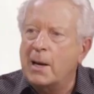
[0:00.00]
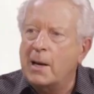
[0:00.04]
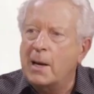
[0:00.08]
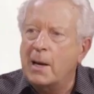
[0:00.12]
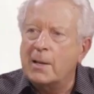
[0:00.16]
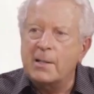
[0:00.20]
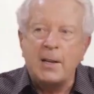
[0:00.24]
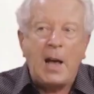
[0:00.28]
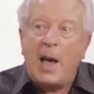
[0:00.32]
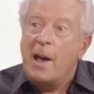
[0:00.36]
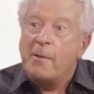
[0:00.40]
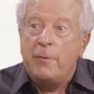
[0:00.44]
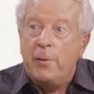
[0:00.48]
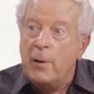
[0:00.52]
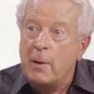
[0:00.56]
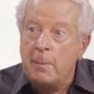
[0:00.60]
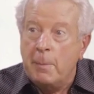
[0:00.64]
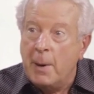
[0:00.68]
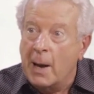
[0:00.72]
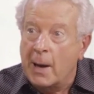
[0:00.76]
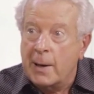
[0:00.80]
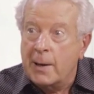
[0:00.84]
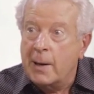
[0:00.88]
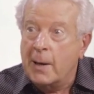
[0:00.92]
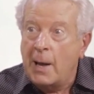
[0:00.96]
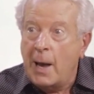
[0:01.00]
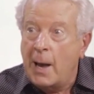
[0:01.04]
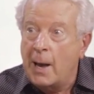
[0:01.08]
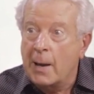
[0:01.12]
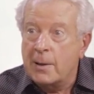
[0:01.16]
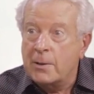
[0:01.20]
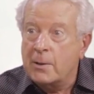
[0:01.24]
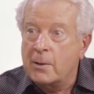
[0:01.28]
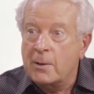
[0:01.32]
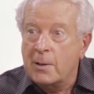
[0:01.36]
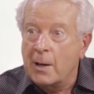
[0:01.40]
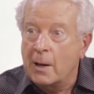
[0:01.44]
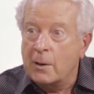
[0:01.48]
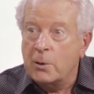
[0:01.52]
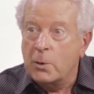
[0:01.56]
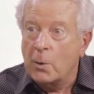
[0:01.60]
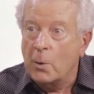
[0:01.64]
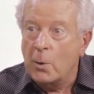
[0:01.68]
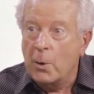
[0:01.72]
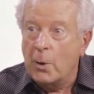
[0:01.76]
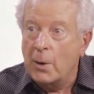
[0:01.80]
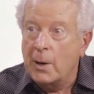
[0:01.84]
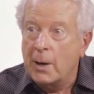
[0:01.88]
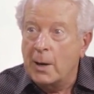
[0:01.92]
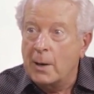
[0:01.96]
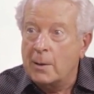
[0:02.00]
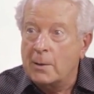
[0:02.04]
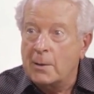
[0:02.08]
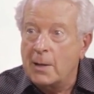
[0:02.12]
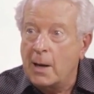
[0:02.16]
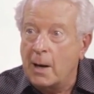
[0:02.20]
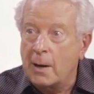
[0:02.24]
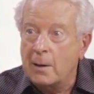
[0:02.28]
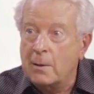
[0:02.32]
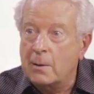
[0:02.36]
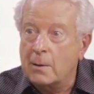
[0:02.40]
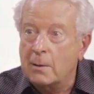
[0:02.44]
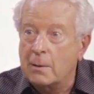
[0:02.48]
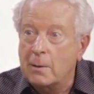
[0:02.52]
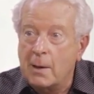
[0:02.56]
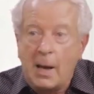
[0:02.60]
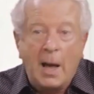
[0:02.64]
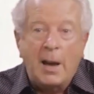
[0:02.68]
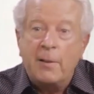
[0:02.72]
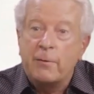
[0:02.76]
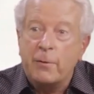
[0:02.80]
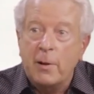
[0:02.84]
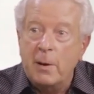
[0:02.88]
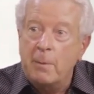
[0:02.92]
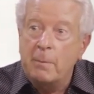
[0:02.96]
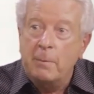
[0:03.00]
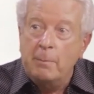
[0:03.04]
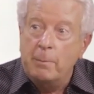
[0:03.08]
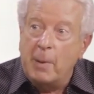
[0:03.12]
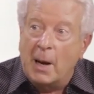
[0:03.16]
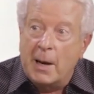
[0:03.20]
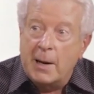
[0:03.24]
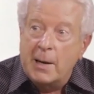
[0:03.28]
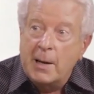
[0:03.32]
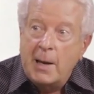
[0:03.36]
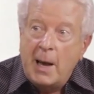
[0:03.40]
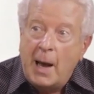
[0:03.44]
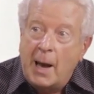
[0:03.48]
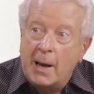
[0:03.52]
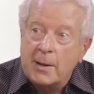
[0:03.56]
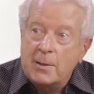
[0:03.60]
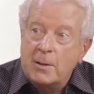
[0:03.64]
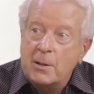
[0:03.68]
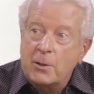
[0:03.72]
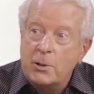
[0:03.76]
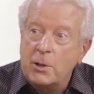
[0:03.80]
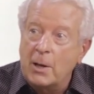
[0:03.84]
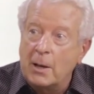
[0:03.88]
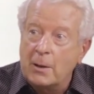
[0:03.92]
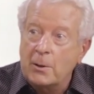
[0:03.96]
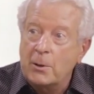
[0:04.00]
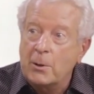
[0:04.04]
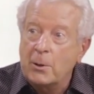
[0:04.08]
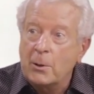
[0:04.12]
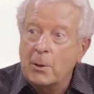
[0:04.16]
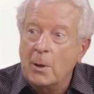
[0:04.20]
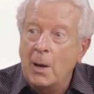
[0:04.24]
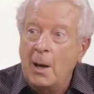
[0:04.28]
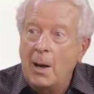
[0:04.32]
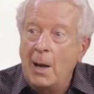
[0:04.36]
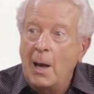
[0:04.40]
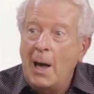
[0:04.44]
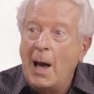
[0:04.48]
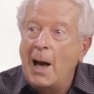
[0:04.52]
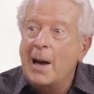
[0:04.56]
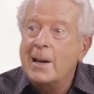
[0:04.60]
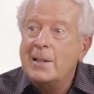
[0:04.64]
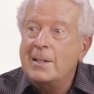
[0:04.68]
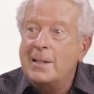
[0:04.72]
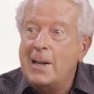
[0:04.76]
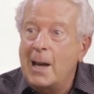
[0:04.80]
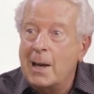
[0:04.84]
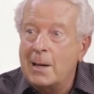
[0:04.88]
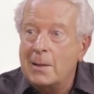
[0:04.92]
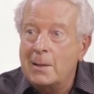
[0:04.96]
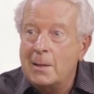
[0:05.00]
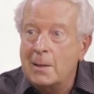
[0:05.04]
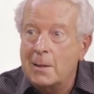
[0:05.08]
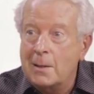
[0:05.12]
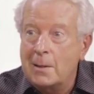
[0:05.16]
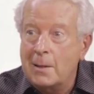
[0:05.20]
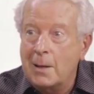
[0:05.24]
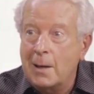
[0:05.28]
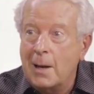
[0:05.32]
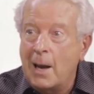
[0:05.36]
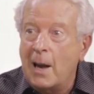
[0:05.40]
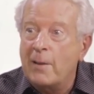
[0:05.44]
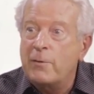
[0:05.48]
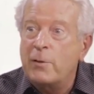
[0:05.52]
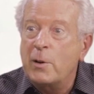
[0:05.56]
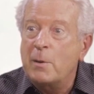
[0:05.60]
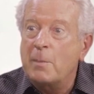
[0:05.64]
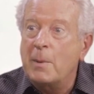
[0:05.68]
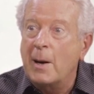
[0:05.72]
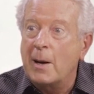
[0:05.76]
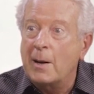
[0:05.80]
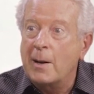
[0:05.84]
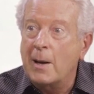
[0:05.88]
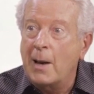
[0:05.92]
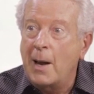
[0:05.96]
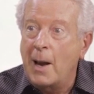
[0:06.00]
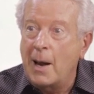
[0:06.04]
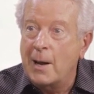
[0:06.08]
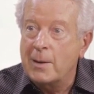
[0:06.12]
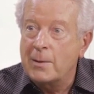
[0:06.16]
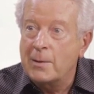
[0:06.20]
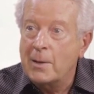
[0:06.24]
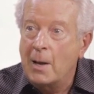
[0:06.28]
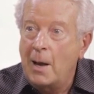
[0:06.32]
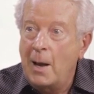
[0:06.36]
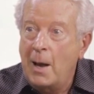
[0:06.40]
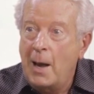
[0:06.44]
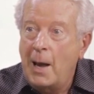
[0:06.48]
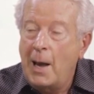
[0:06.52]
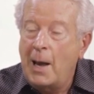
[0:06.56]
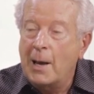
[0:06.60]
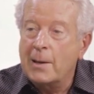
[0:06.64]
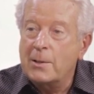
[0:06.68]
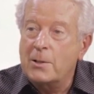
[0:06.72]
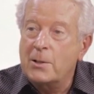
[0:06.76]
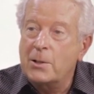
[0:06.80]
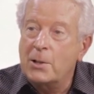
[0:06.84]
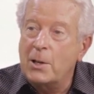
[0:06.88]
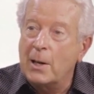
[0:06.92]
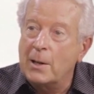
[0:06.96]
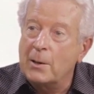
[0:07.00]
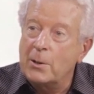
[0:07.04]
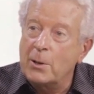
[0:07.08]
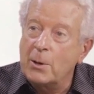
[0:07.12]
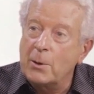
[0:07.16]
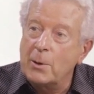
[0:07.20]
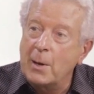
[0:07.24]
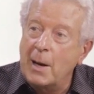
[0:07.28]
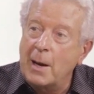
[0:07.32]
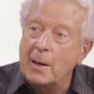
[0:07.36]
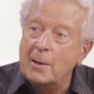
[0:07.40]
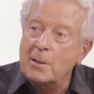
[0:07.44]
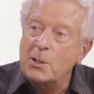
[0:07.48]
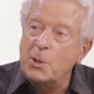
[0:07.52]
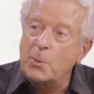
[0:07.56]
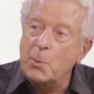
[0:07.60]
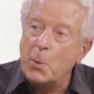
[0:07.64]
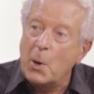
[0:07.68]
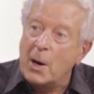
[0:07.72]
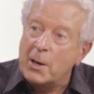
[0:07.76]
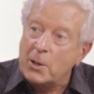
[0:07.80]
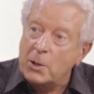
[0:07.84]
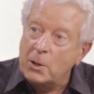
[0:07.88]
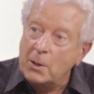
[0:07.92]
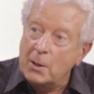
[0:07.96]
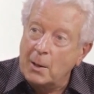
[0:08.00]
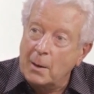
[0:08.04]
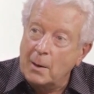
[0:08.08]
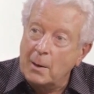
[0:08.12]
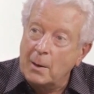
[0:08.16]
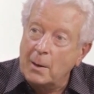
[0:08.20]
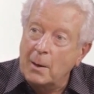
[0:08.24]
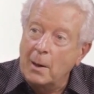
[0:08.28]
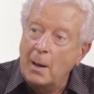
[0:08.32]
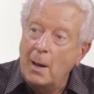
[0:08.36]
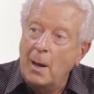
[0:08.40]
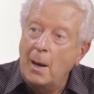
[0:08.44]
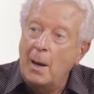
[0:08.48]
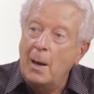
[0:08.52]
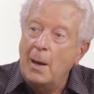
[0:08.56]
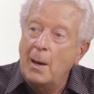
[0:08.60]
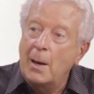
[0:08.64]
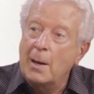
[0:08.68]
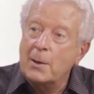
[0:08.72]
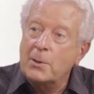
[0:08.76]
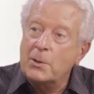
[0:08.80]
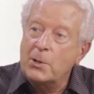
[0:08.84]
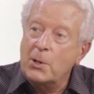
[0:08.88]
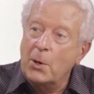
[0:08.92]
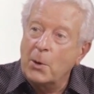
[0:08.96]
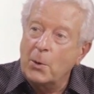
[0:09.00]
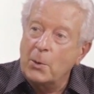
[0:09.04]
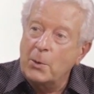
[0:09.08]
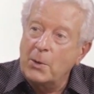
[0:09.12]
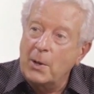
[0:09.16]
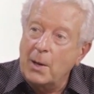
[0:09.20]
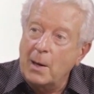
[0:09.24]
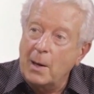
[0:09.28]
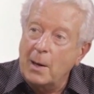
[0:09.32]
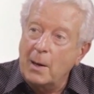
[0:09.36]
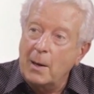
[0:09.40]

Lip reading: because everybody has a sexual orientation. Everybody has a gender identity. Everybody has gender expression. And so